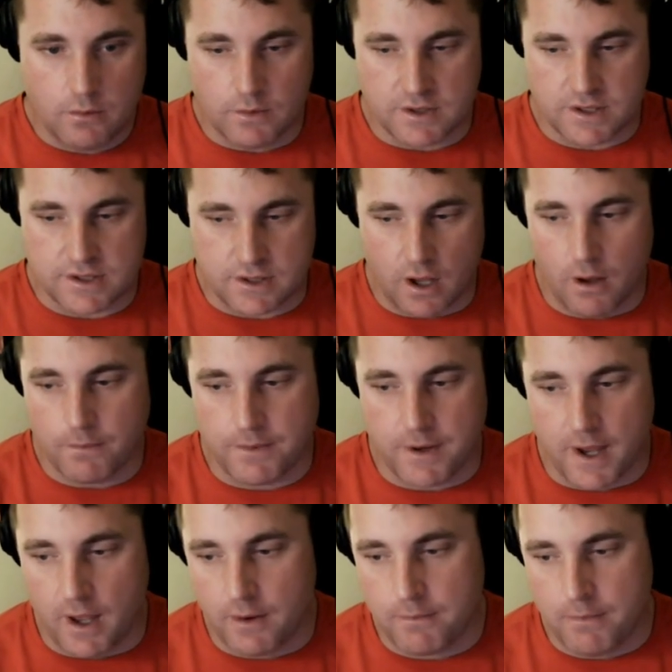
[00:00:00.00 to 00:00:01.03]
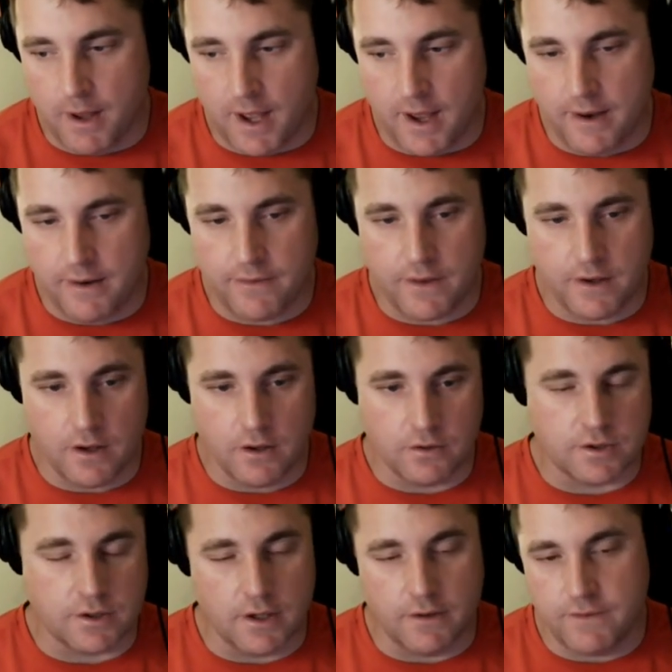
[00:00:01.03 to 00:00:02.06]
was stomped out by the
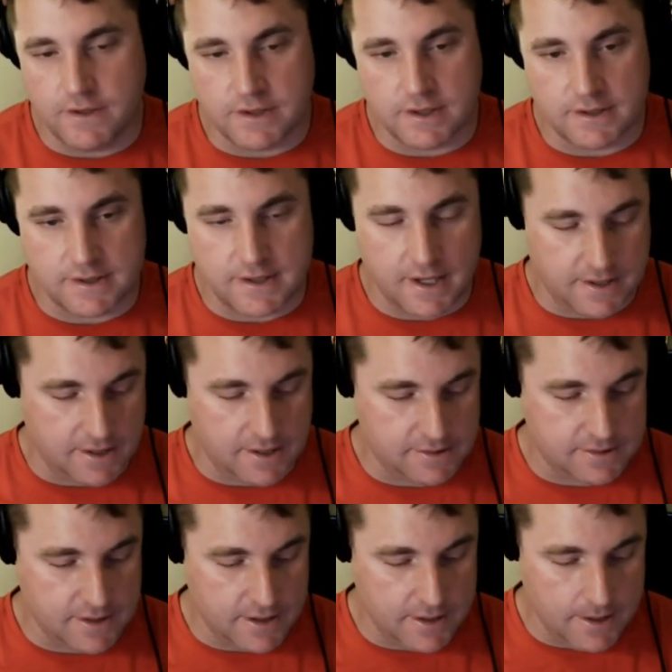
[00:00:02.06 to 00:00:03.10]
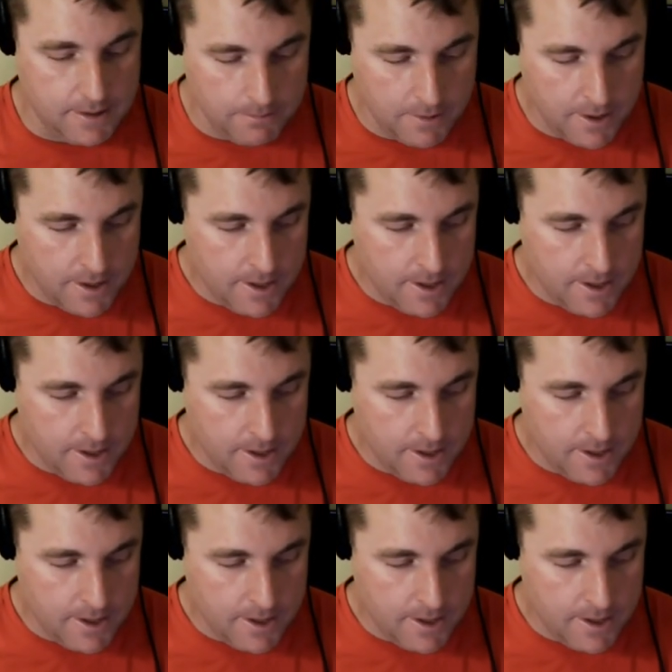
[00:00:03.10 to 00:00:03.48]
notion of he's going to stay at Texas A&M,